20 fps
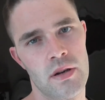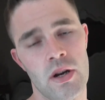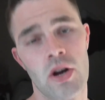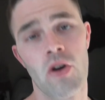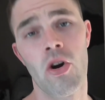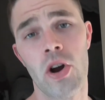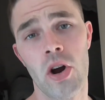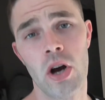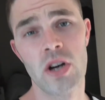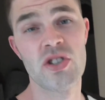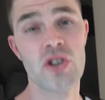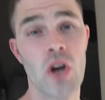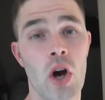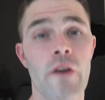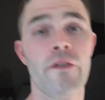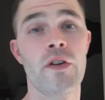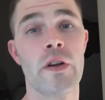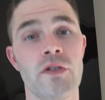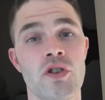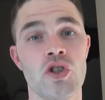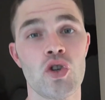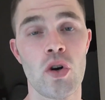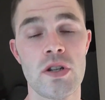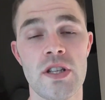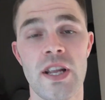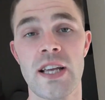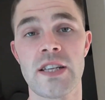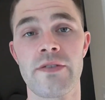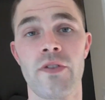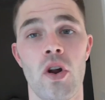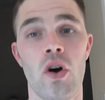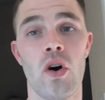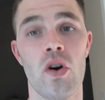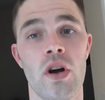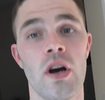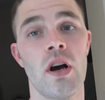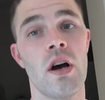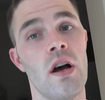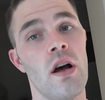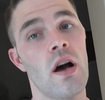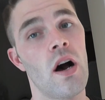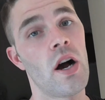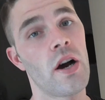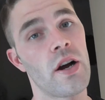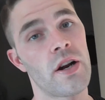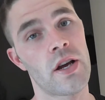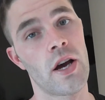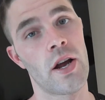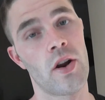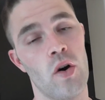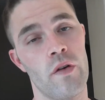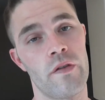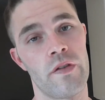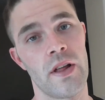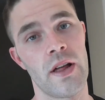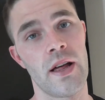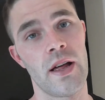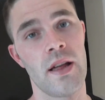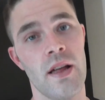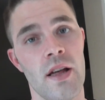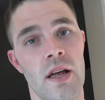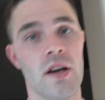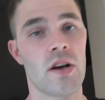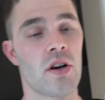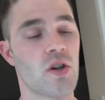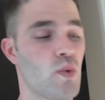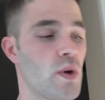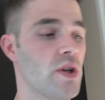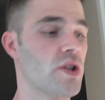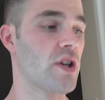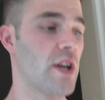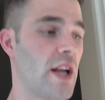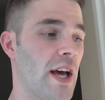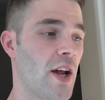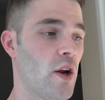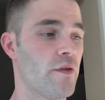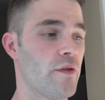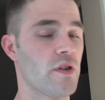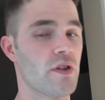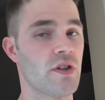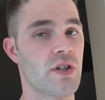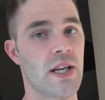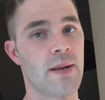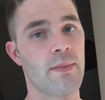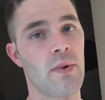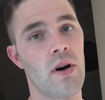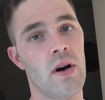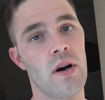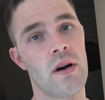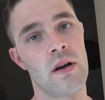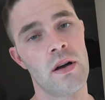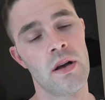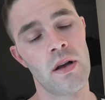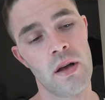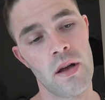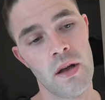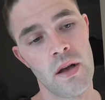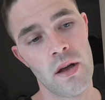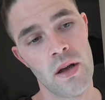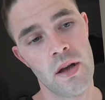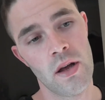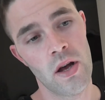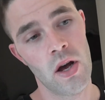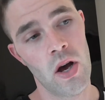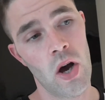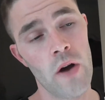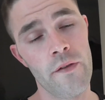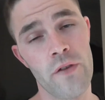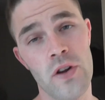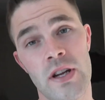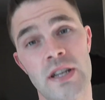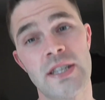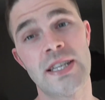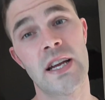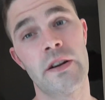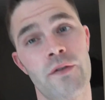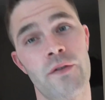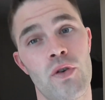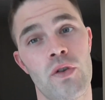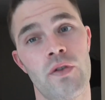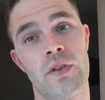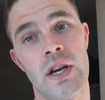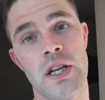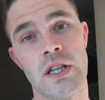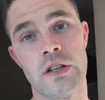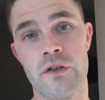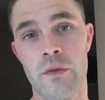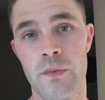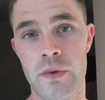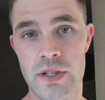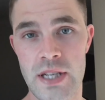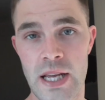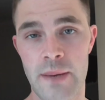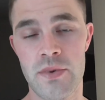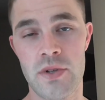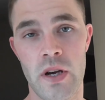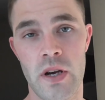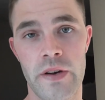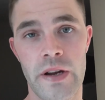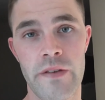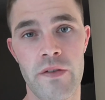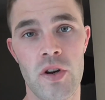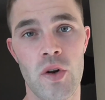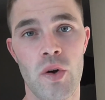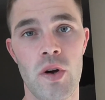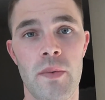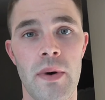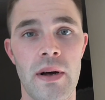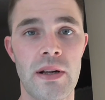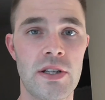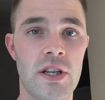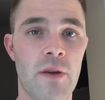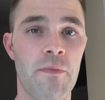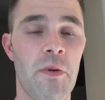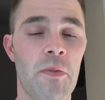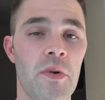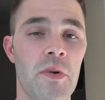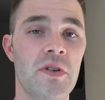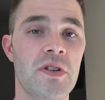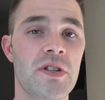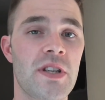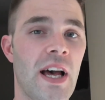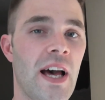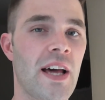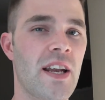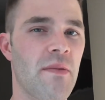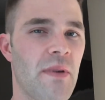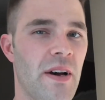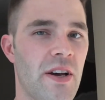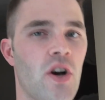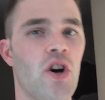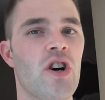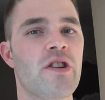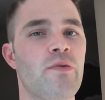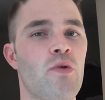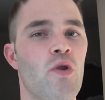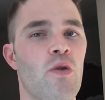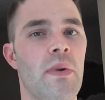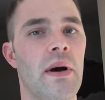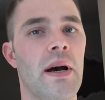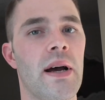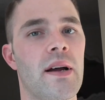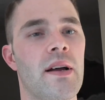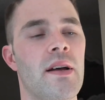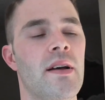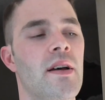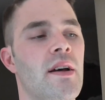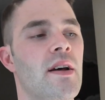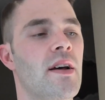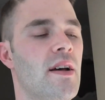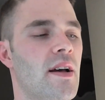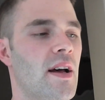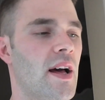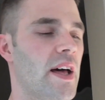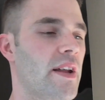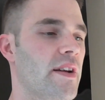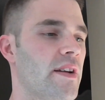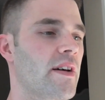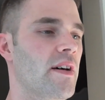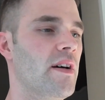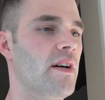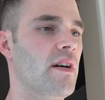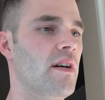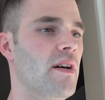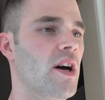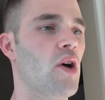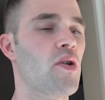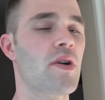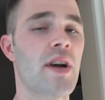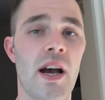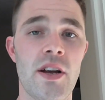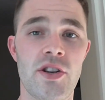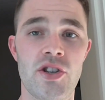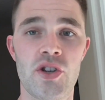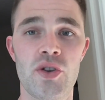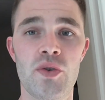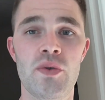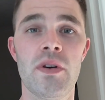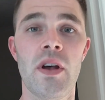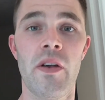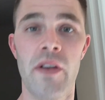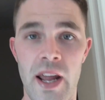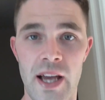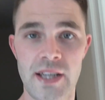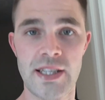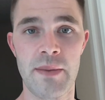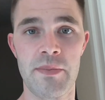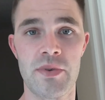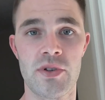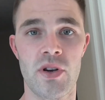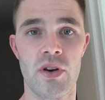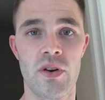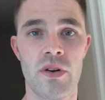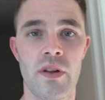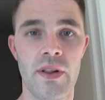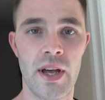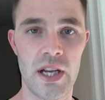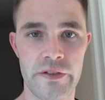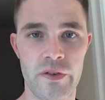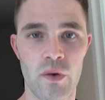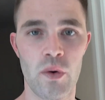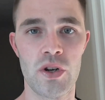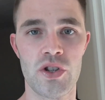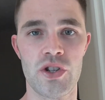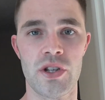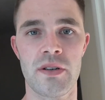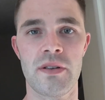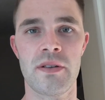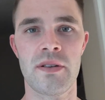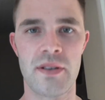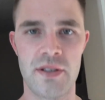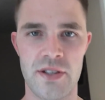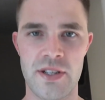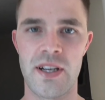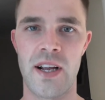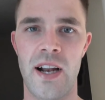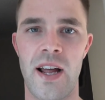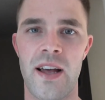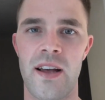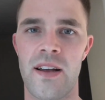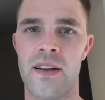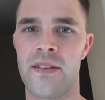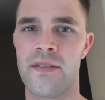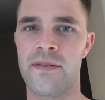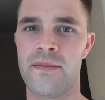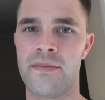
Alright guys, so hopefully you've enjoyed today's vlog. I'm going to cut it off there because we're just going to head off to the cinema. Hopefully you can take a few things from the tips that I've given you about supplements and about your hospital bag. And I'll catch you in the next episode. Thanks for watching. See you later.